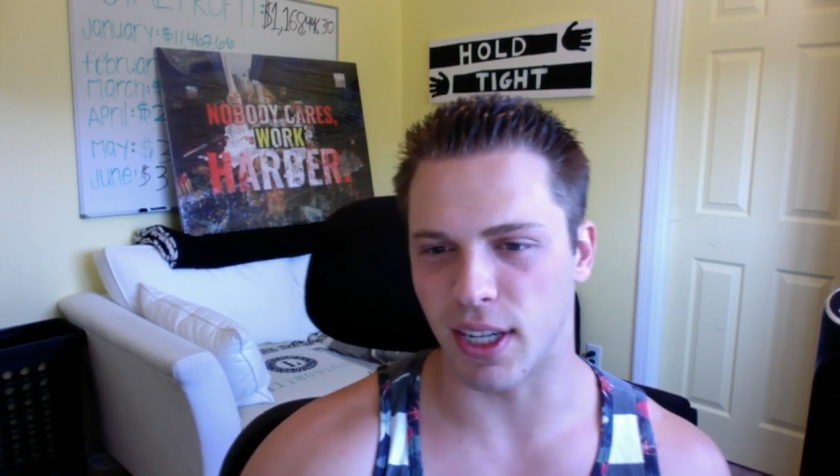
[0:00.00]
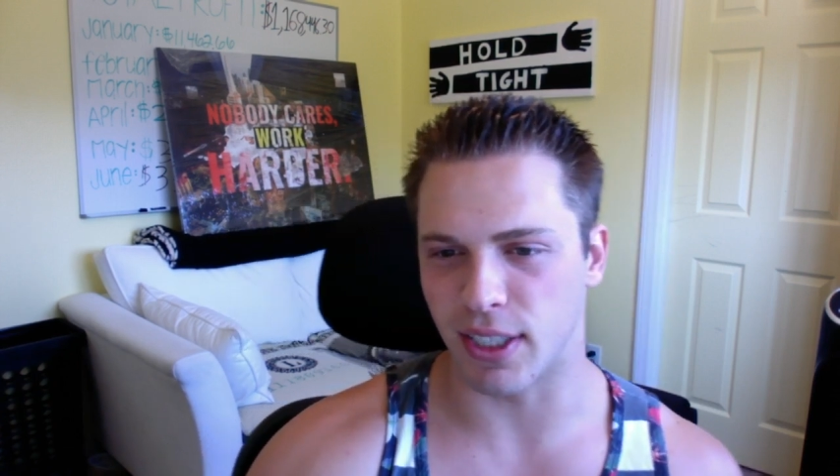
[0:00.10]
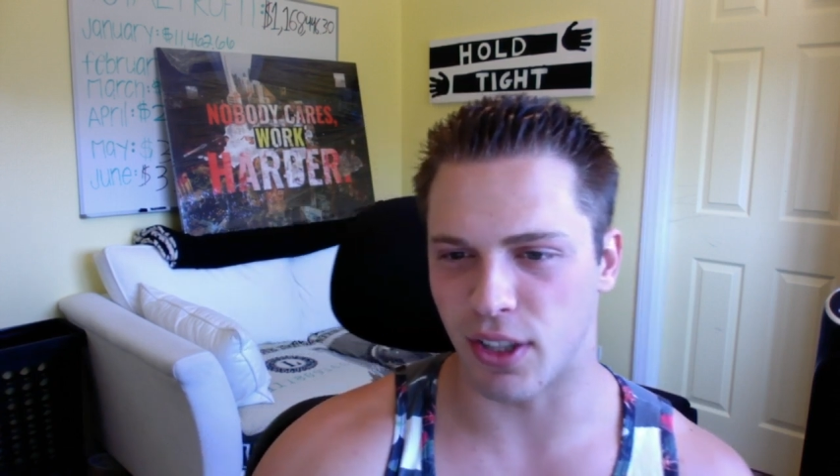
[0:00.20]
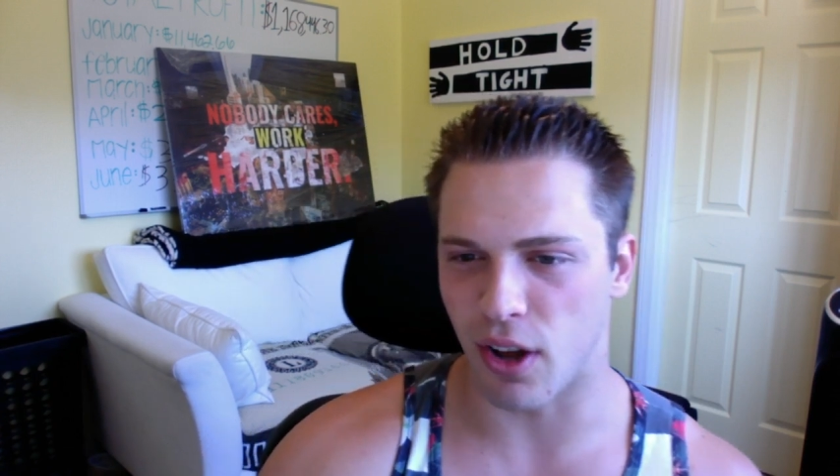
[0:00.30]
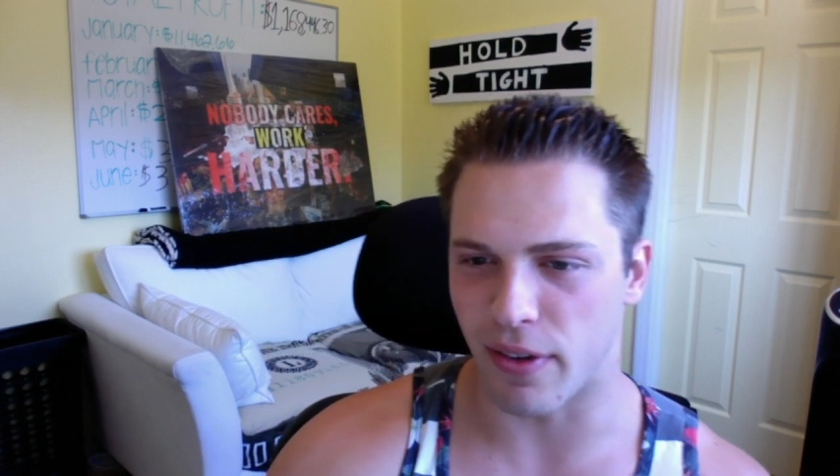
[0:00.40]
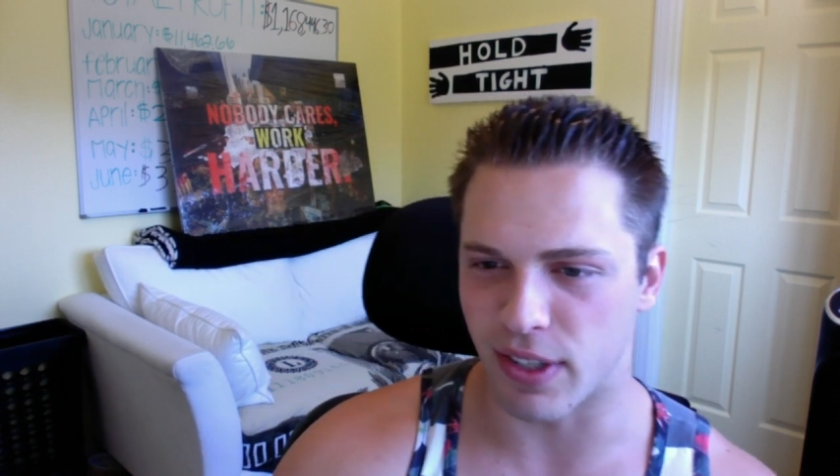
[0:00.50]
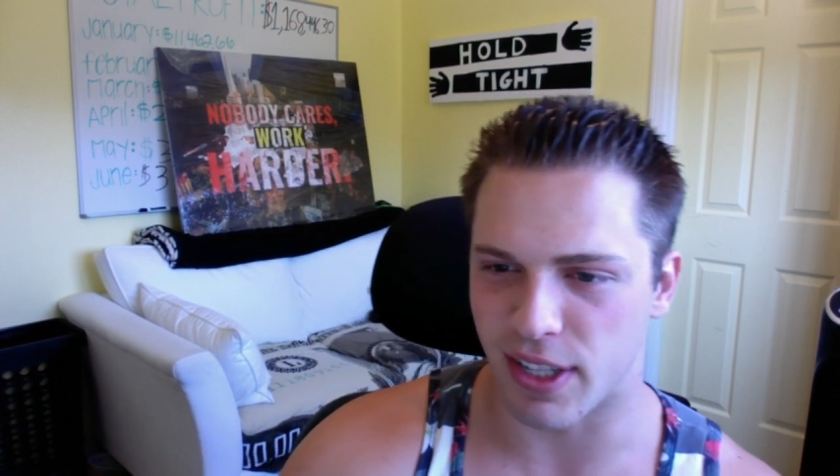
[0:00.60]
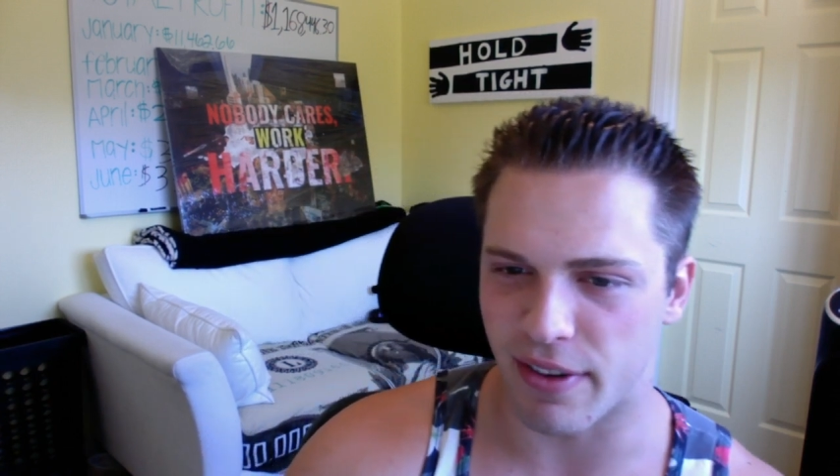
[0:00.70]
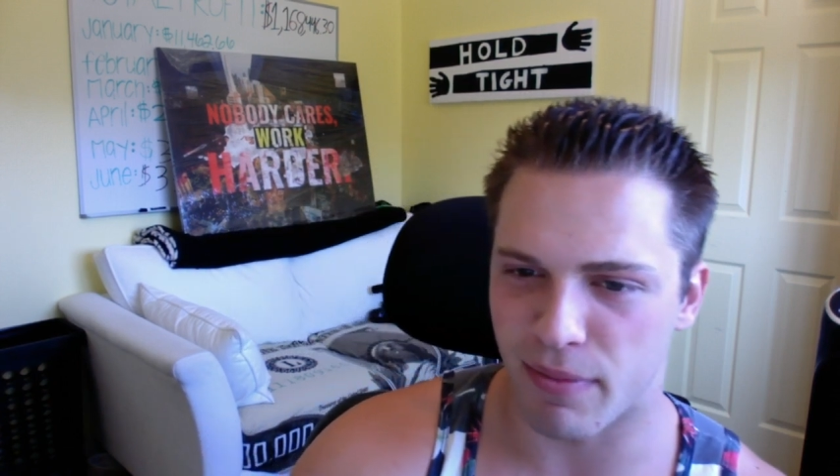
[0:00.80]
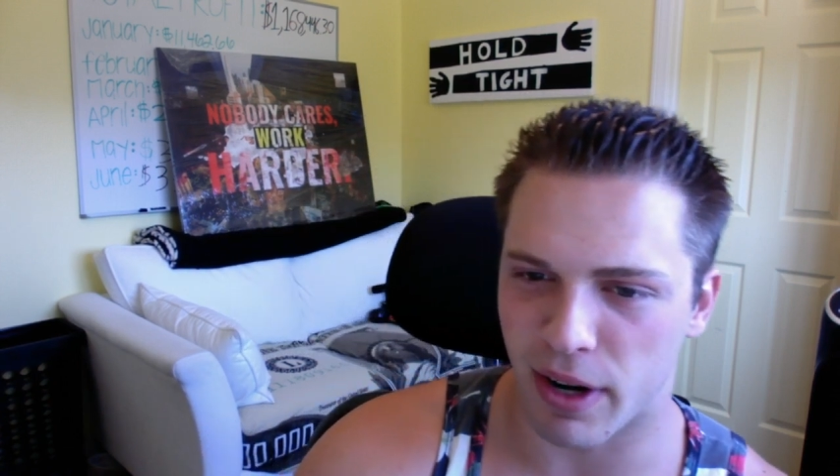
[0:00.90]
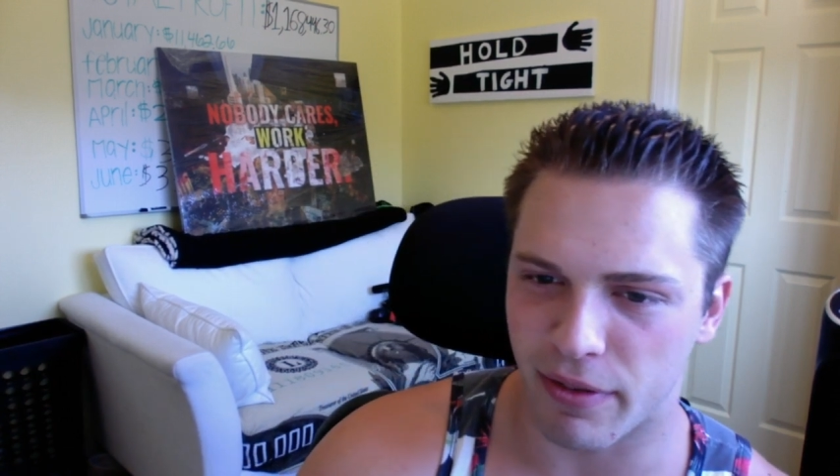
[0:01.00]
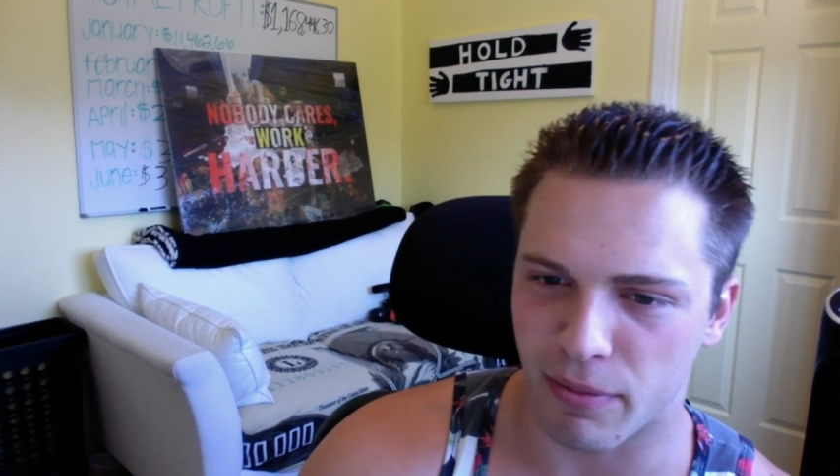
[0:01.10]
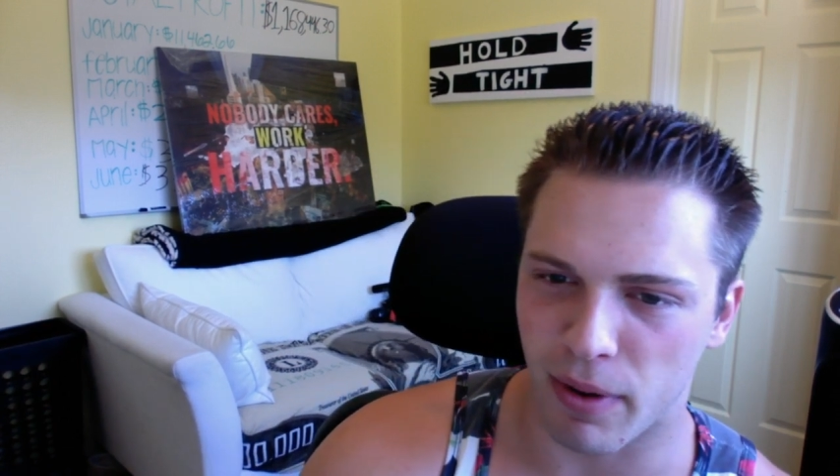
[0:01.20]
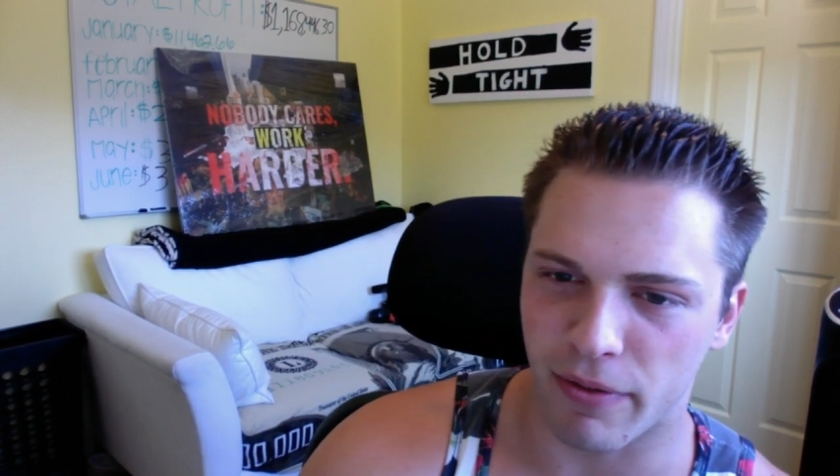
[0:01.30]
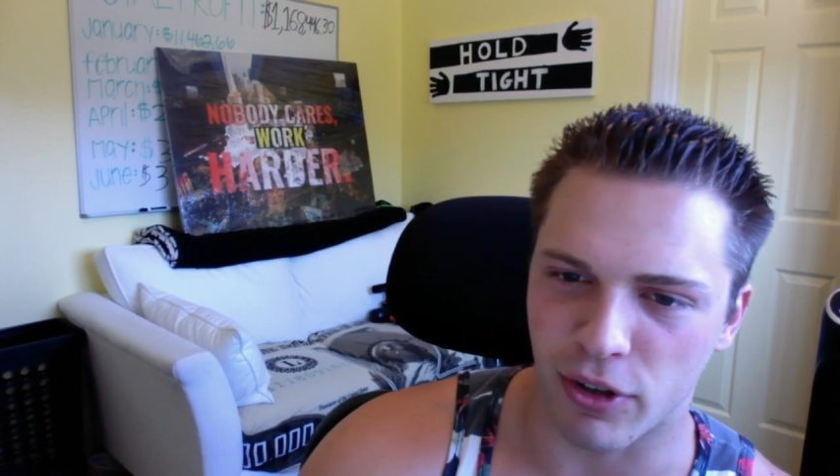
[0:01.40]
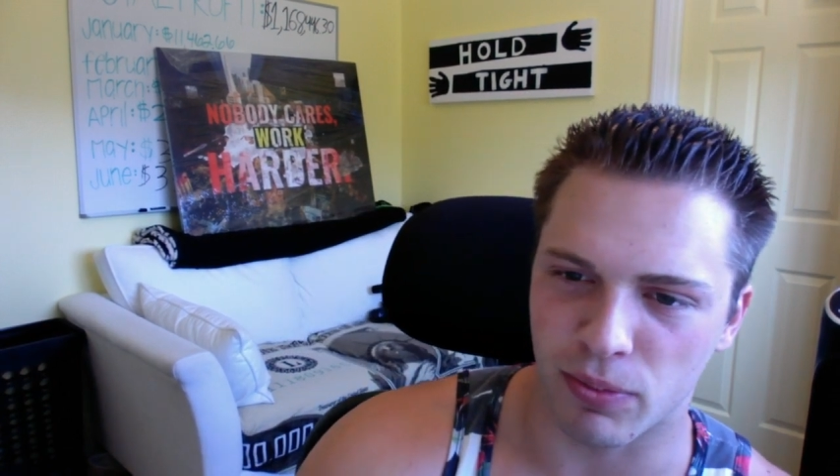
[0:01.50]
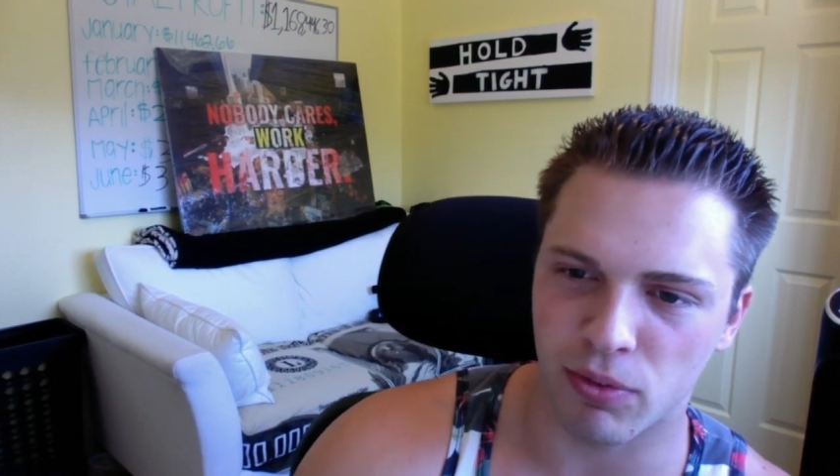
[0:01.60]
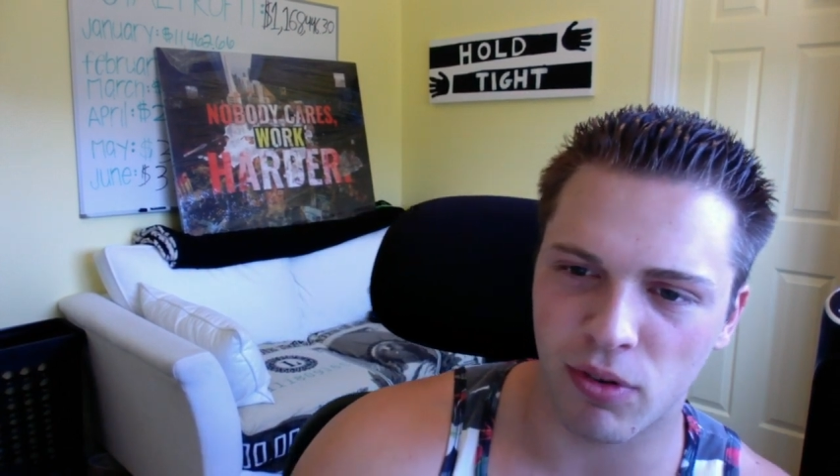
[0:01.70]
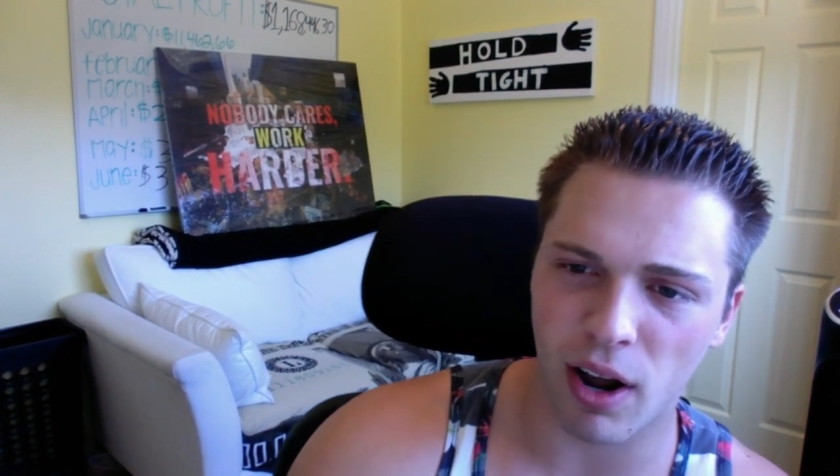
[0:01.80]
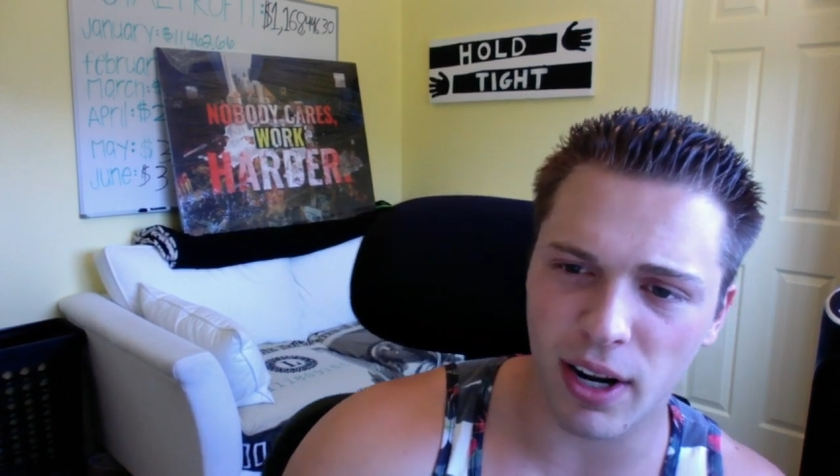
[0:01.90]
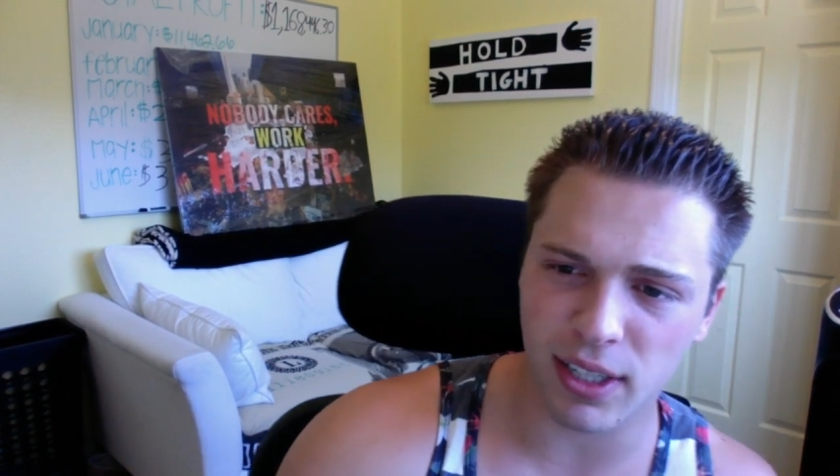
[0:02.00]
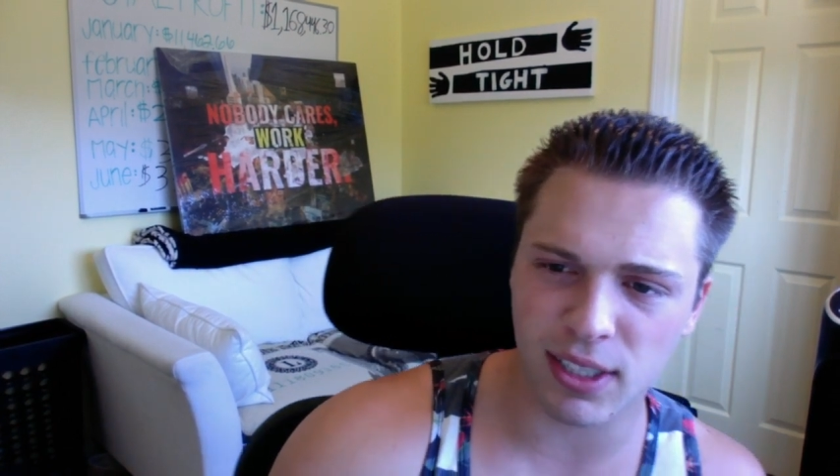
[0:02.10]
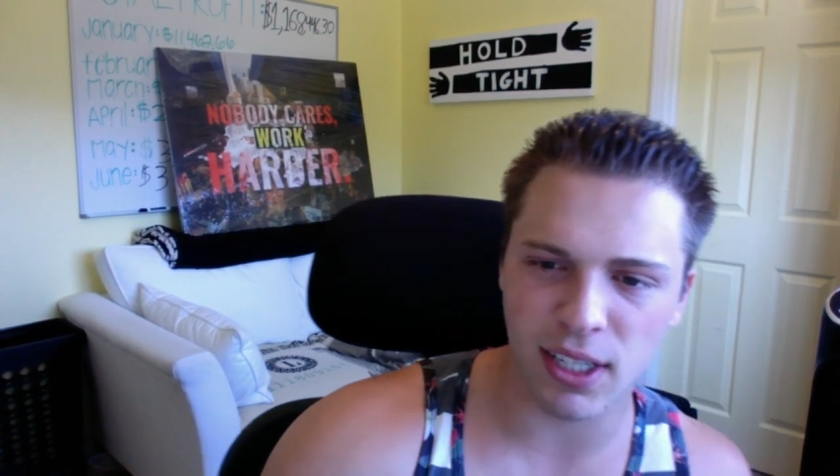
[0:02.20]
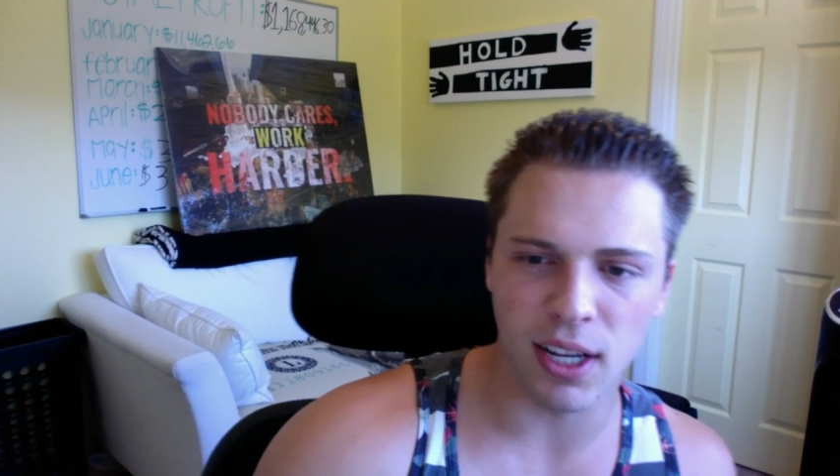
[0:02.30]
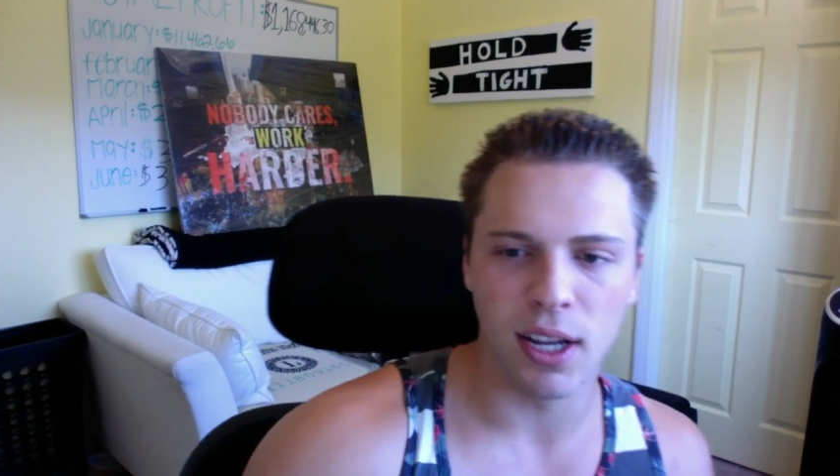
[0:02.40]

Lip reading: I still haven't saved money for my first product.